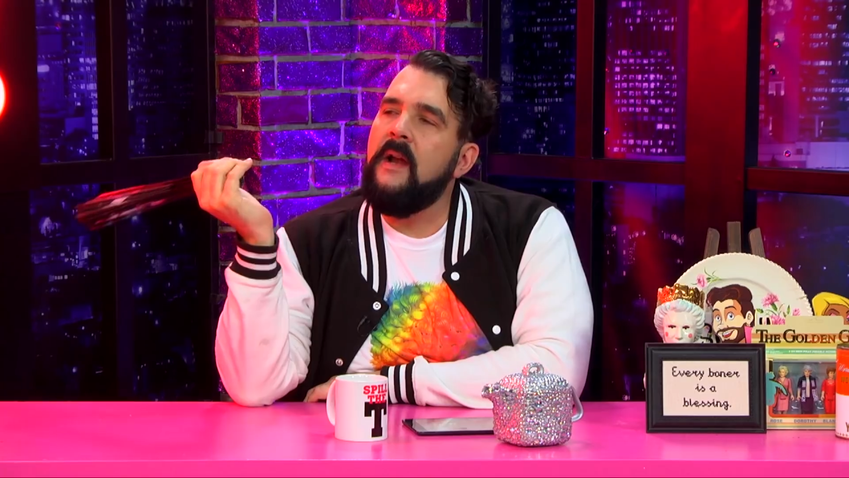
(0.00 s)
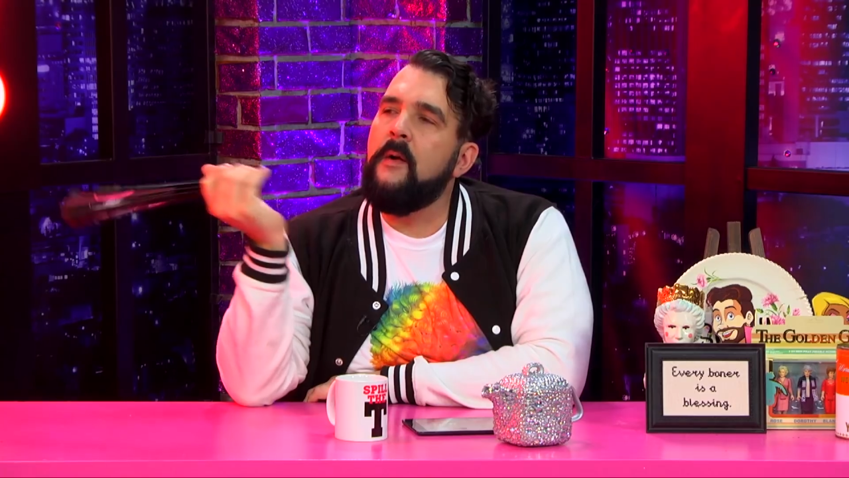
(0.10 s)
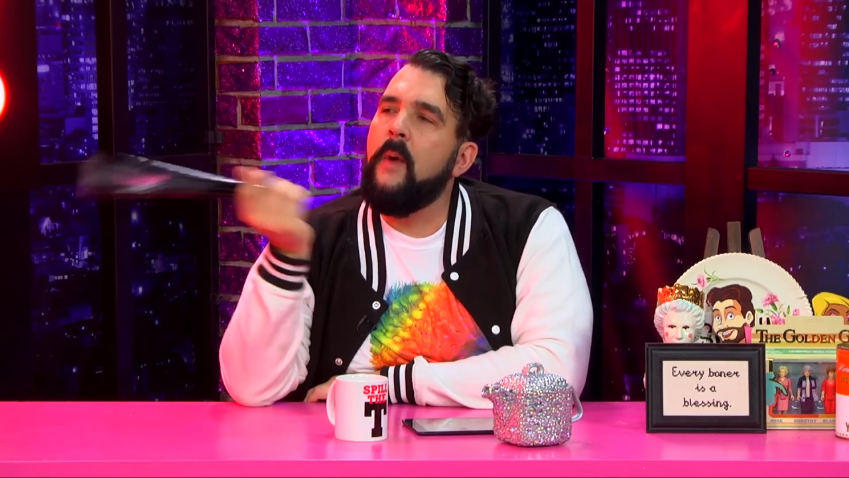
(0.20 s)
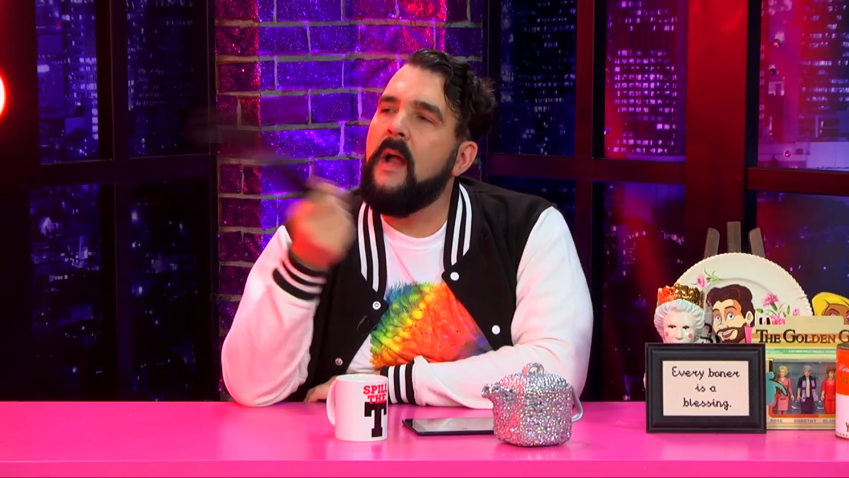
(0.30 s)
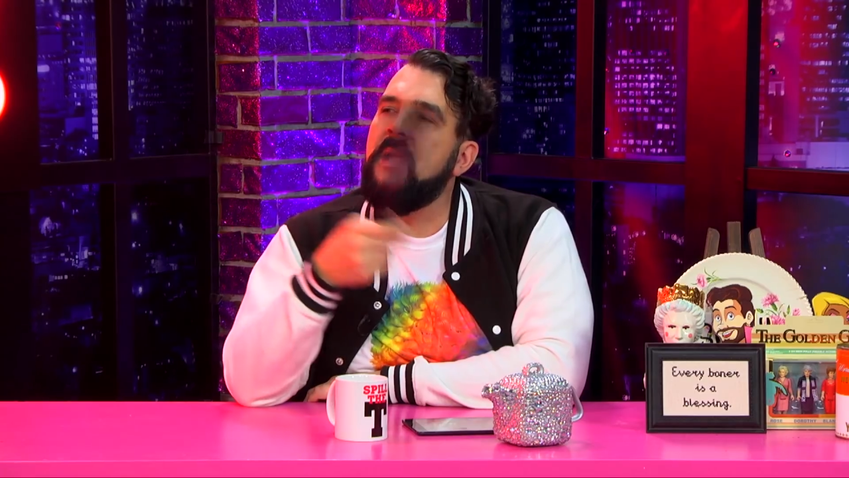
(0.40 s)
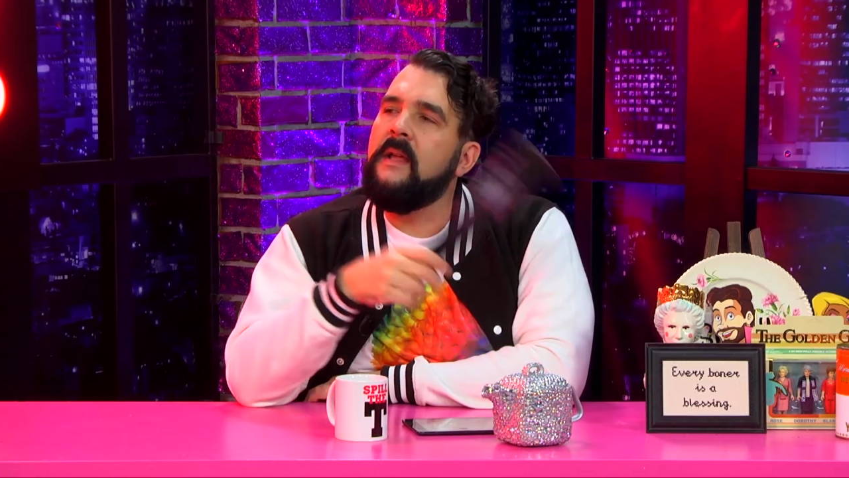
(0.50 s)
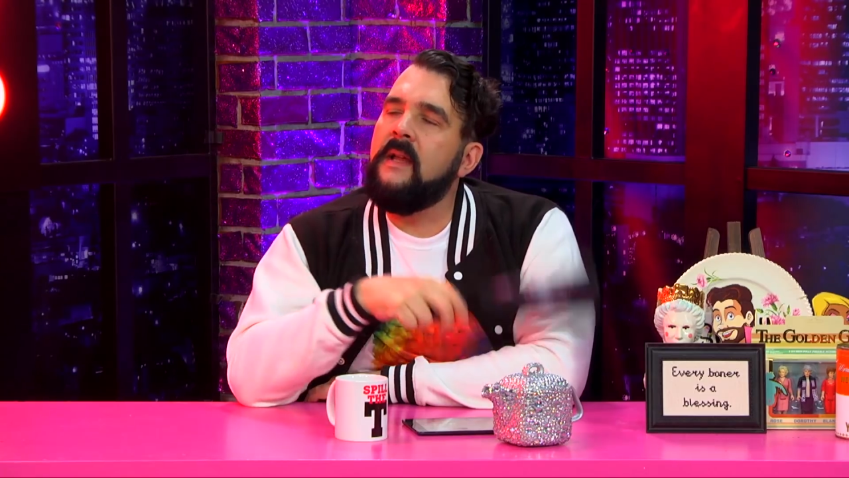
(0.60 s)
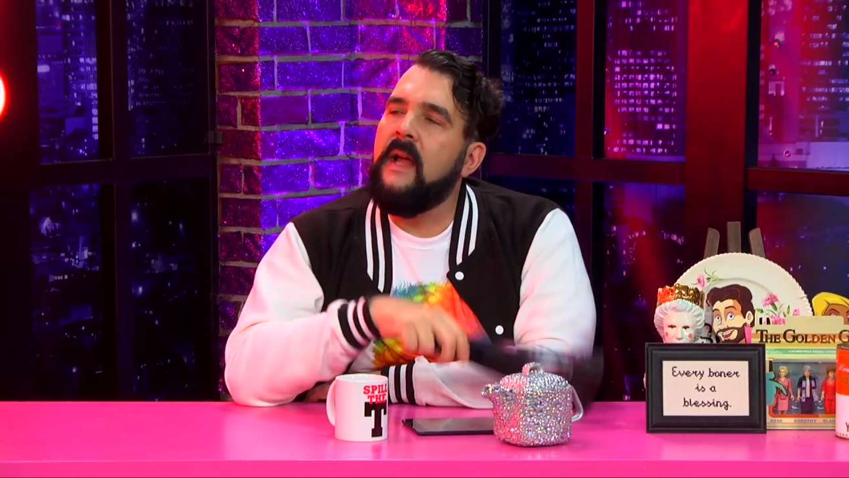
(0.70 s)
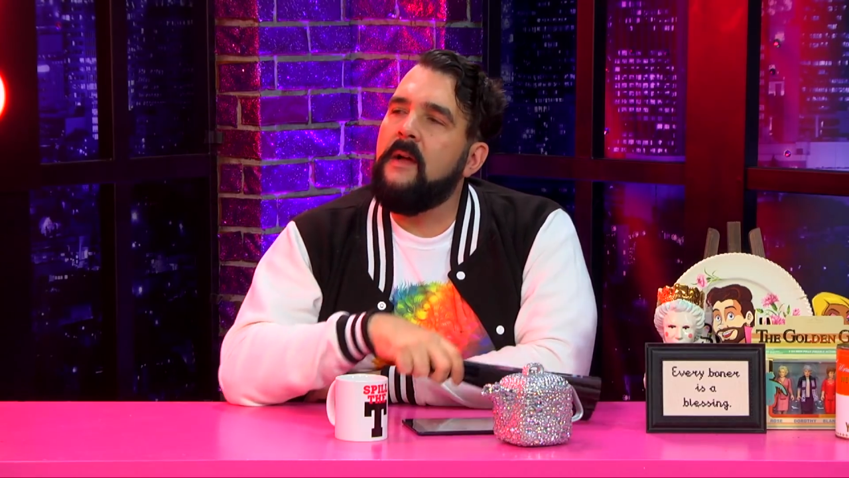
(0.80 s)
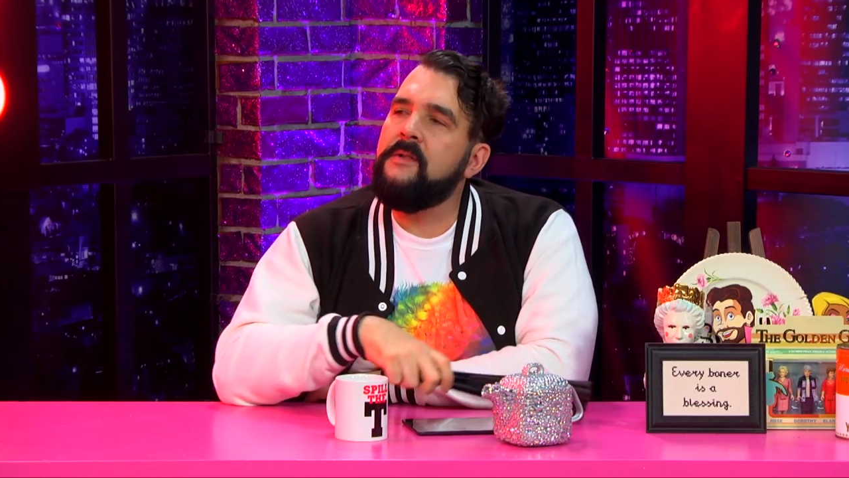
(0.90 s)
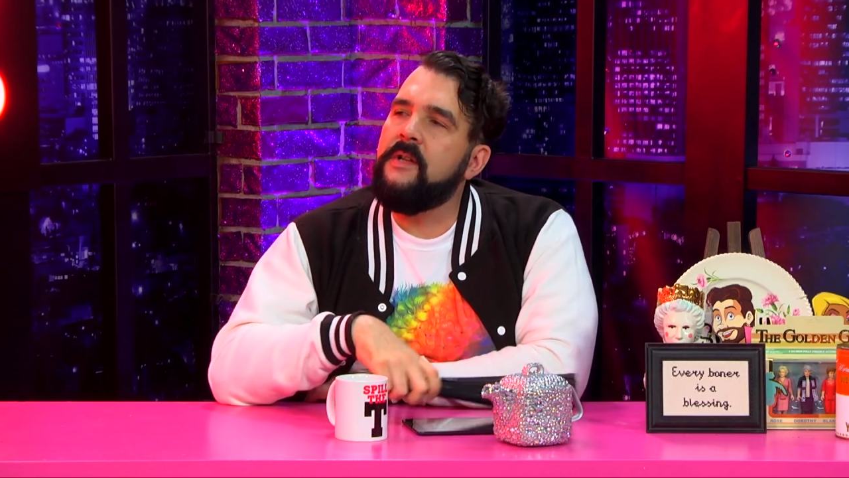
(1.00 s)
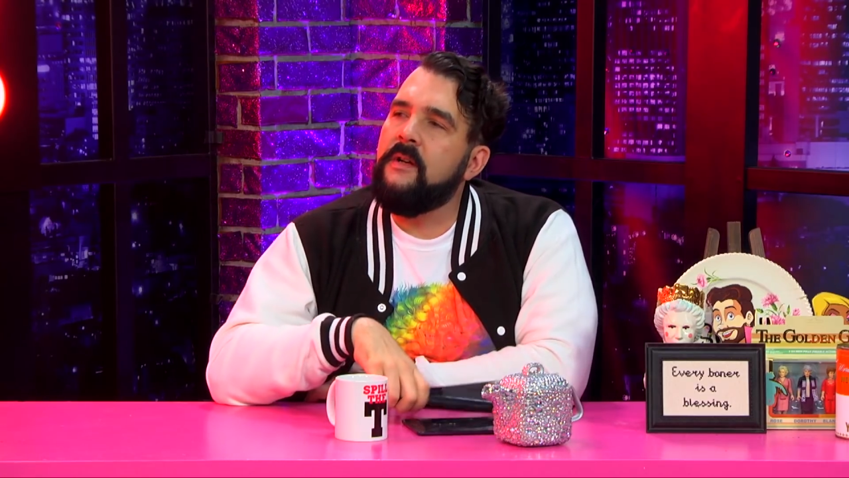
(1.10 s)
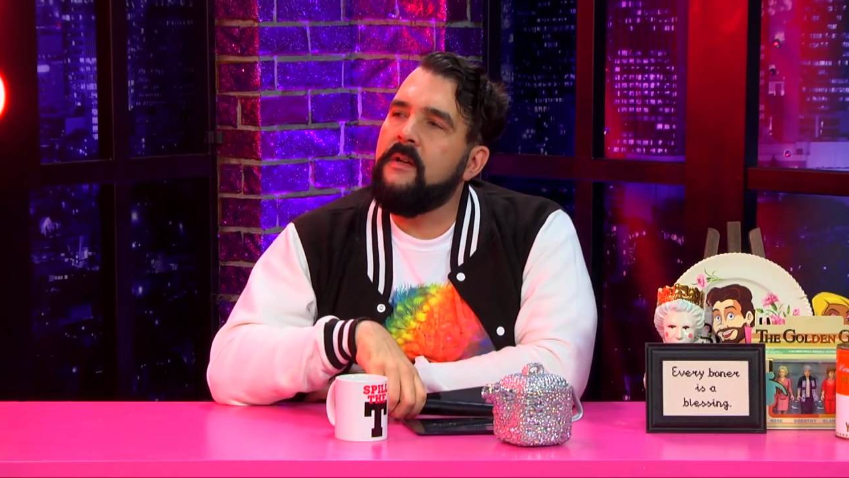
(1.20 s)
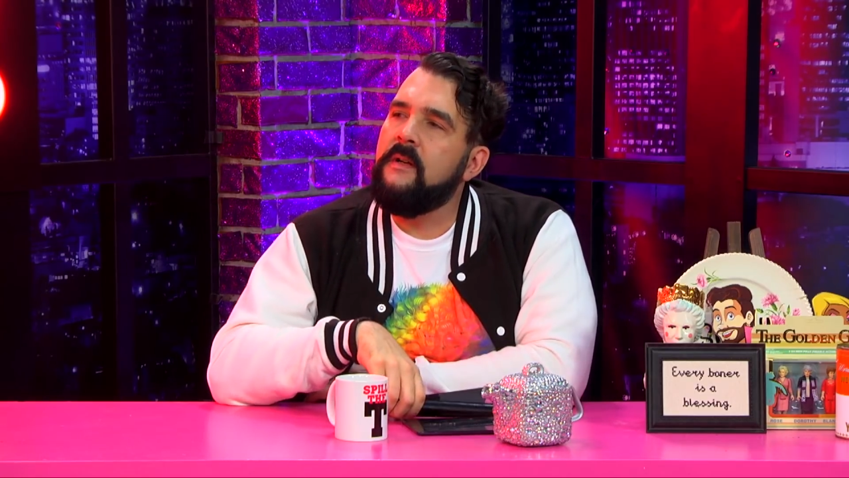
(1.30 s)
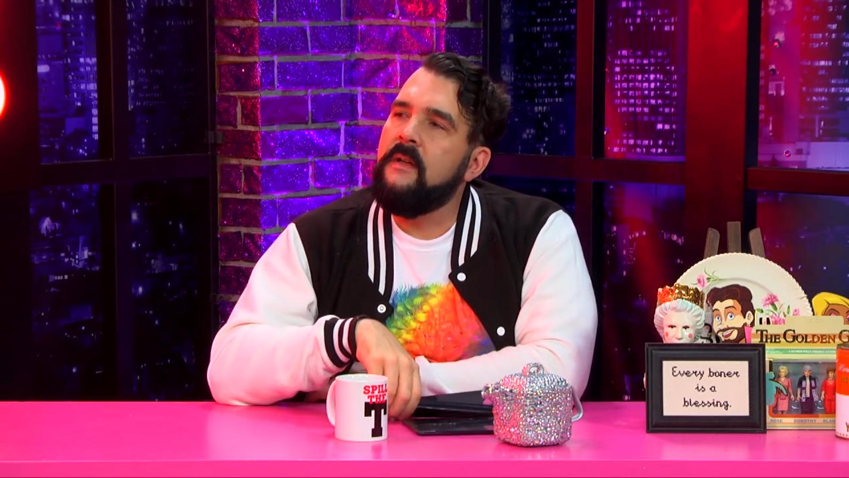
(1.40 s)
erotic encounter